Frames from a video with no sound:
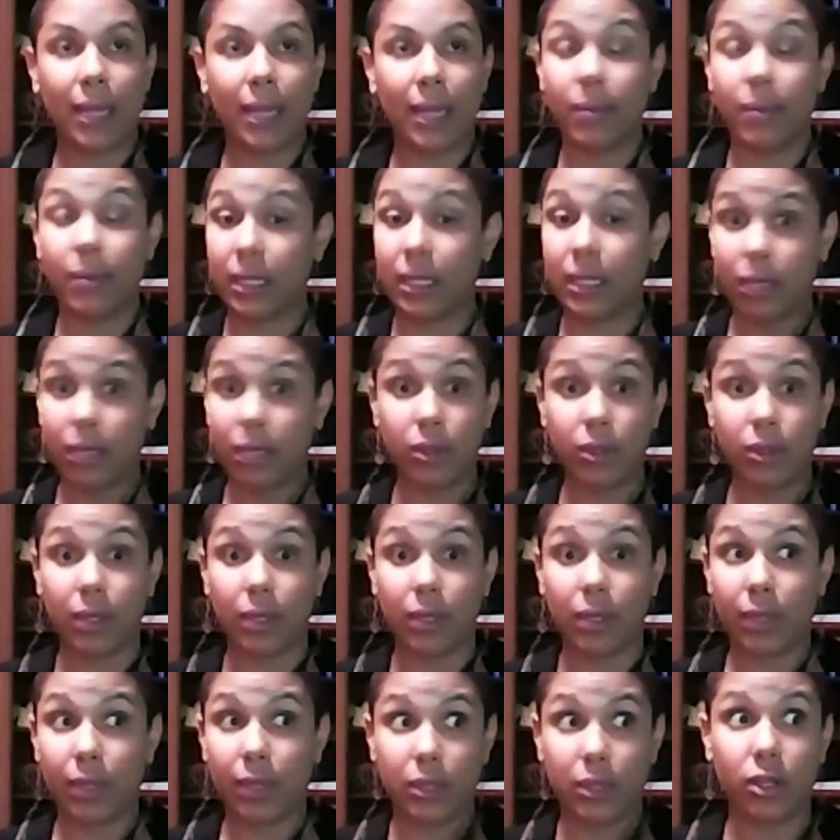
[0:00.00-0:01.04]
Because it, like,
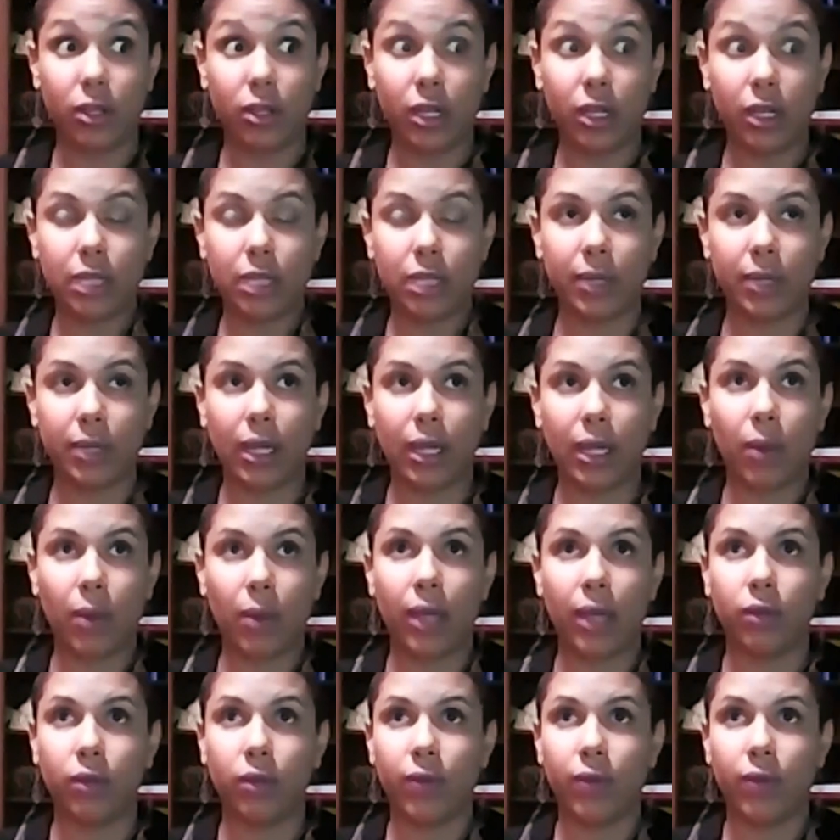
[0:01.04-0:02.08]
it started to spread like
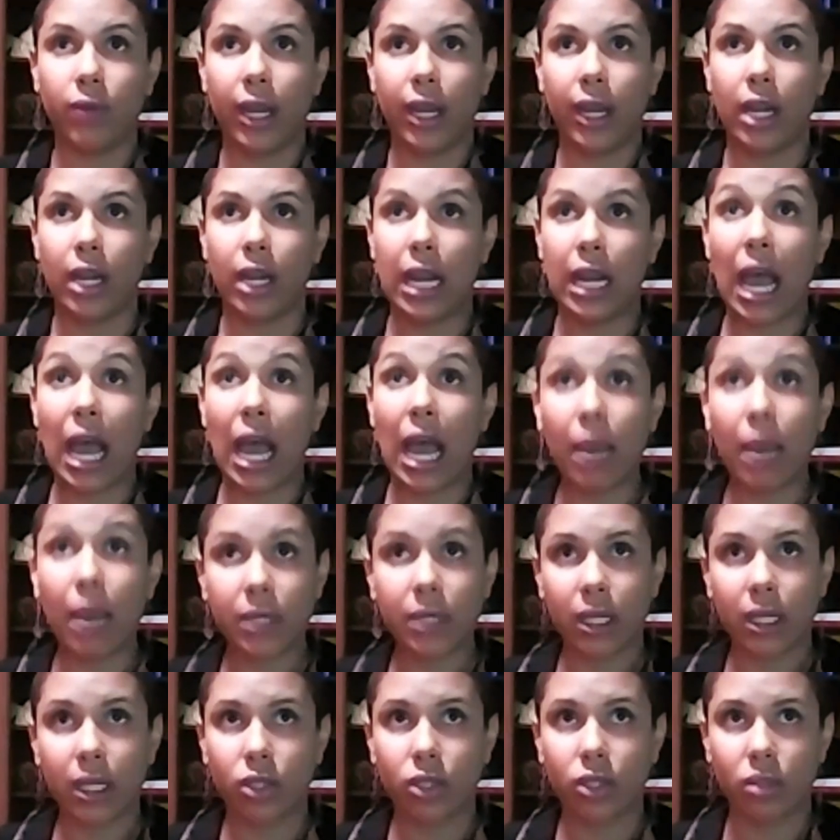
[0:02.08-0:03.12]
wildfire, and I was
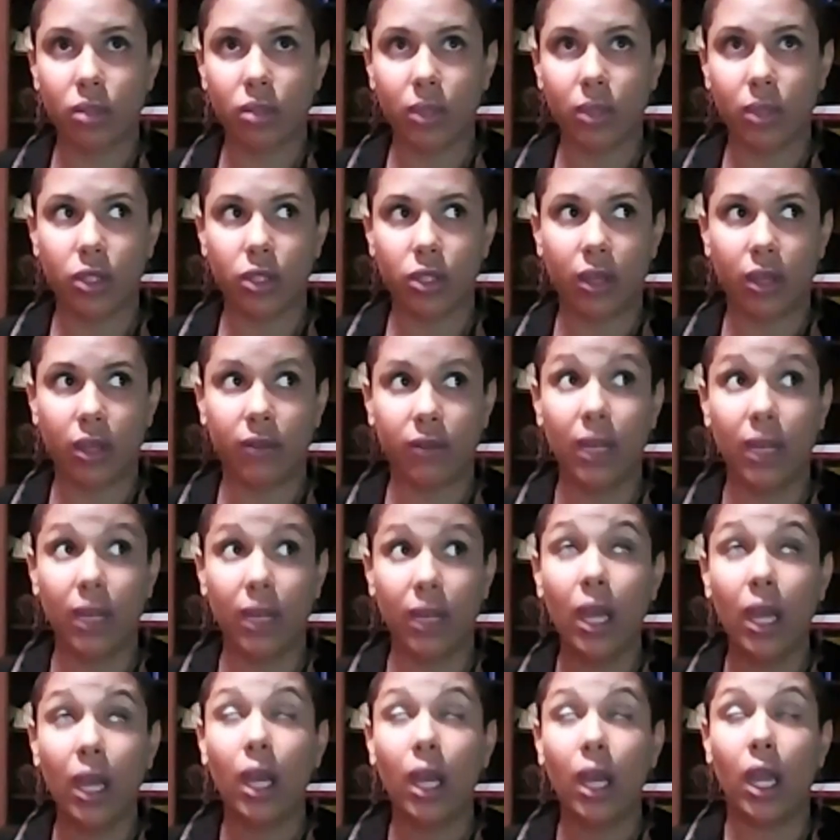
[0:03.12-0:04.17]
getting so much love
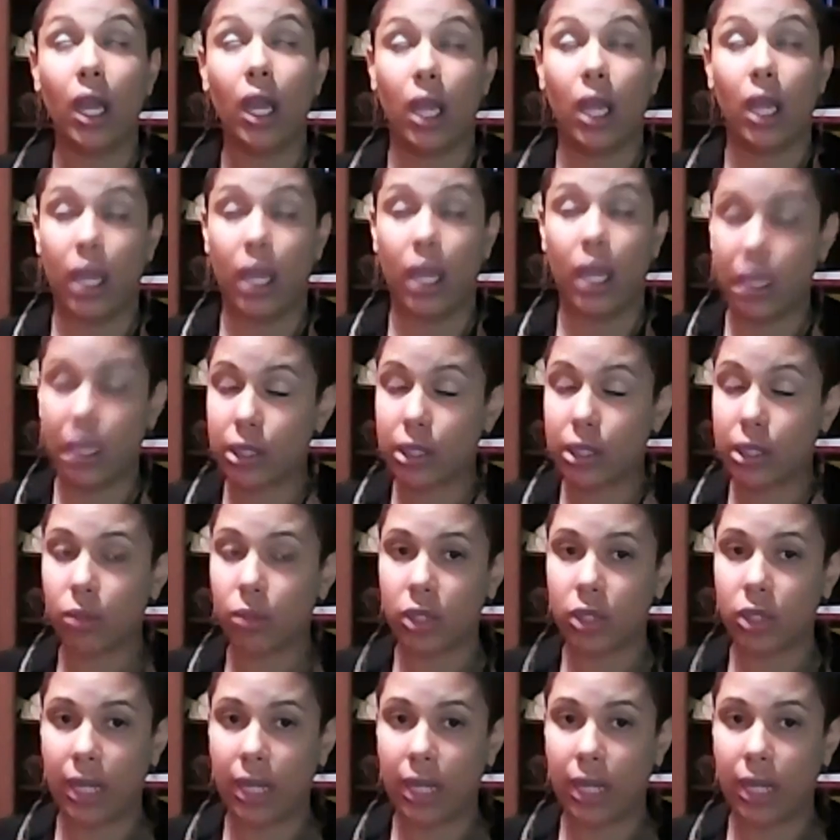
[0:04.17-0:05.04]
and so much